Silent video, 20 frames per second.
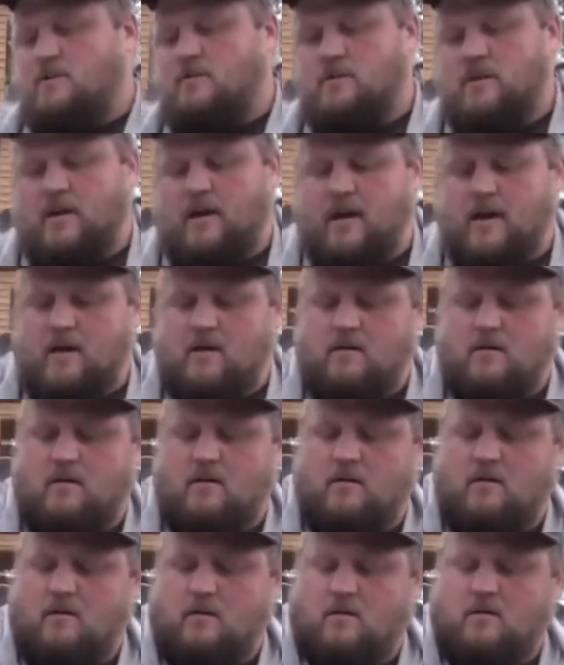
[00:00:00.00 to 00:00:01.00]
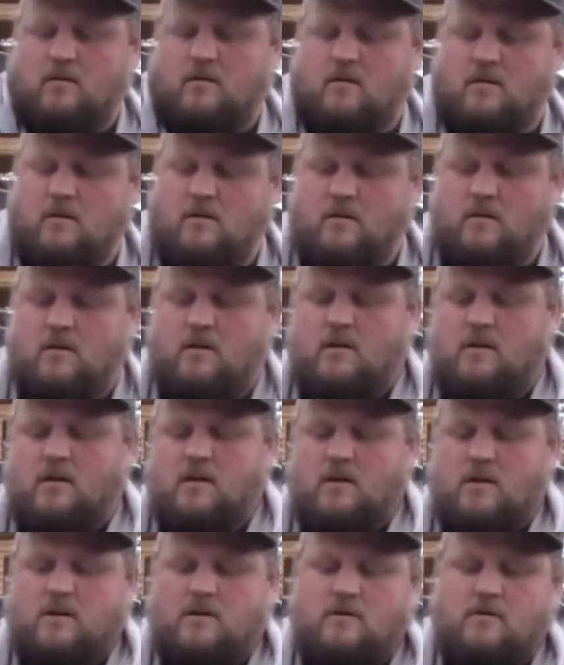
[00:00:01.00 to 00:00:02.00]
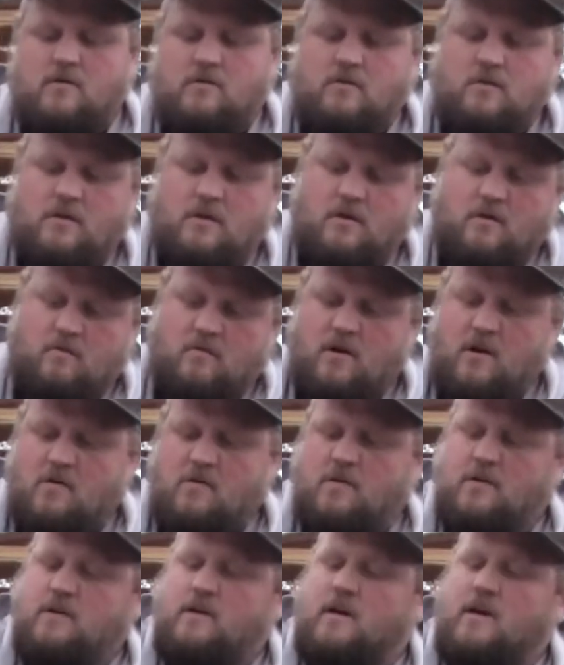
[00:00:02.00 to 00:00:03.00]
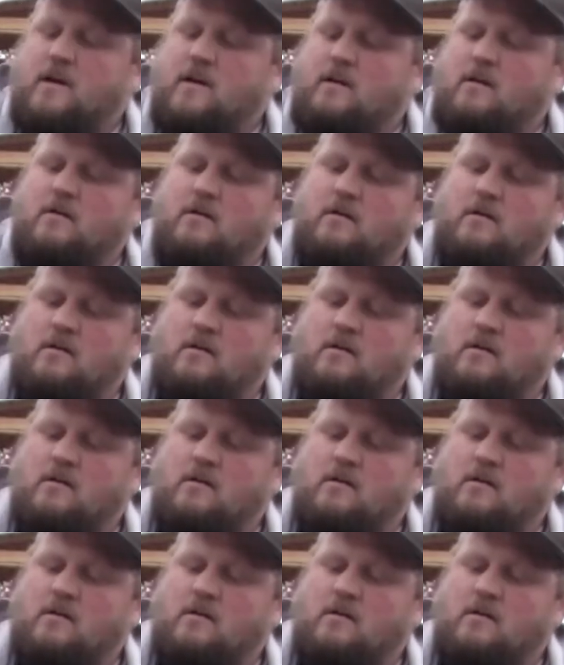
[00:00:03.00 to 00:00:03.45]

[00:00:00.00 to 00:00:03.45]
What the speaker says: you do that, you run outside